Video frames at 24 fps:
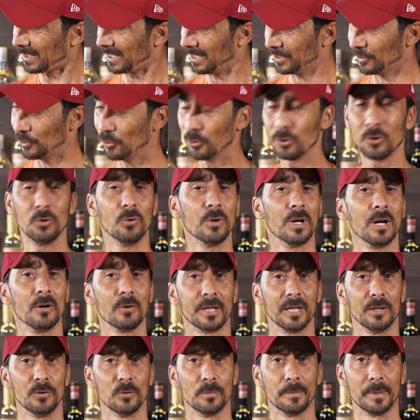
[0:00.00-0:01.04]
I don't know how
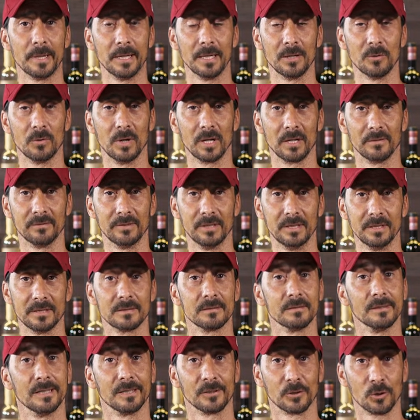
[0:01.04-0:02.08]
can you break one of
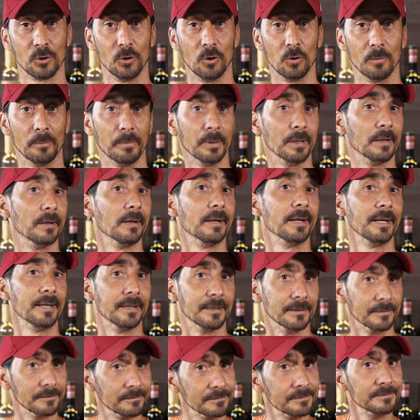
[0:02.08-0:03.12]
these at home, but
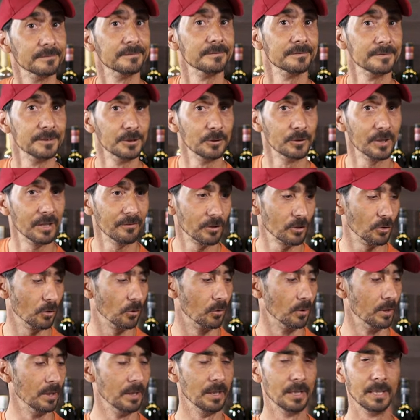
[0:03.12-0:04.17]
hey, you never
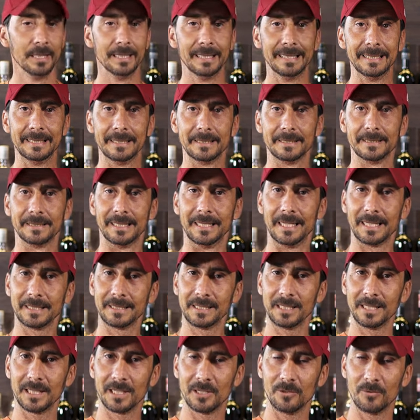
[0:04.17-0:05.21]
know. The
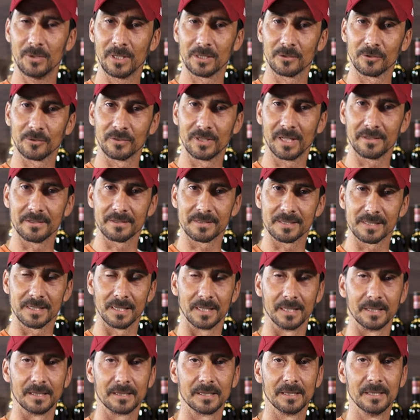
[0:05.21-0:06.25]
electrical one on the other
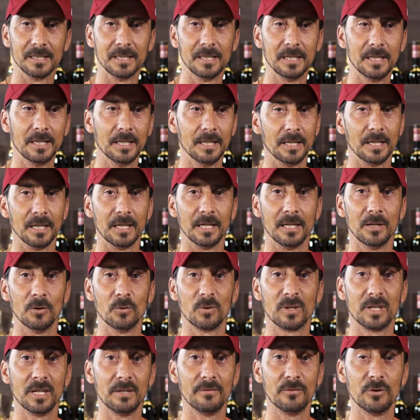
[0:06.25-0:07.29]
side, it
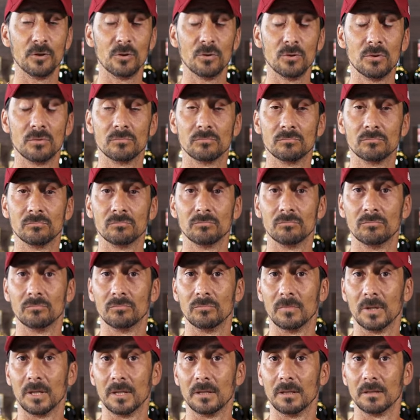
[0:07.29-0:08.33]
will give you
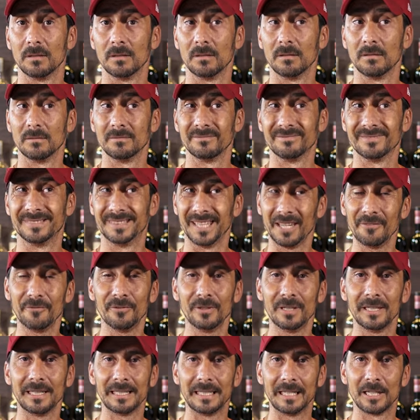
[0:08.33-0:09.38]

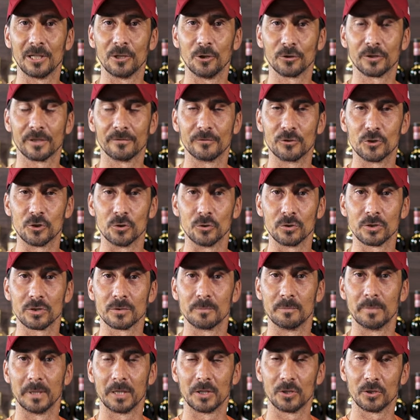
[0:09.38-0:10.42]
definitely a lot of
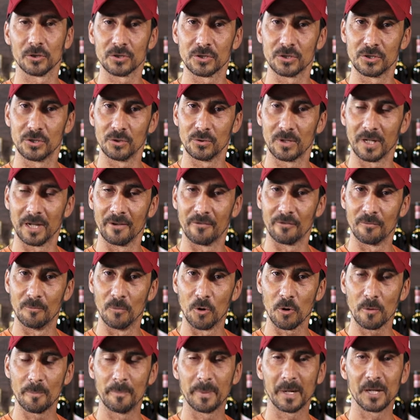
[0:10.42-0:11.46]
juice because you have
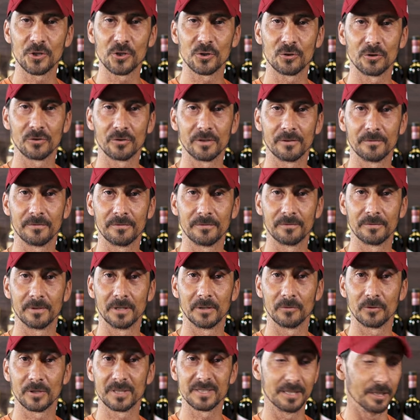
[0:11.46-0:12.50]
more pressure on
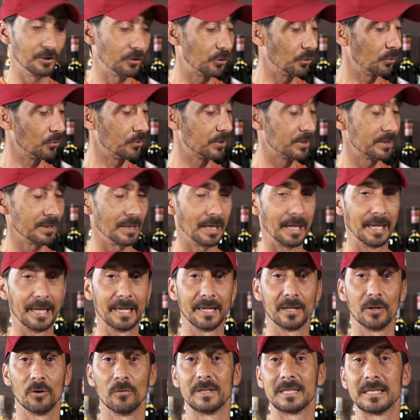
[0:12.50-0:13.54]
the citrus,
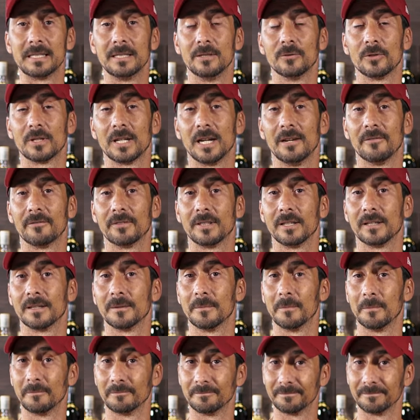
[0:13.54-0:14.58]
and obviously you have the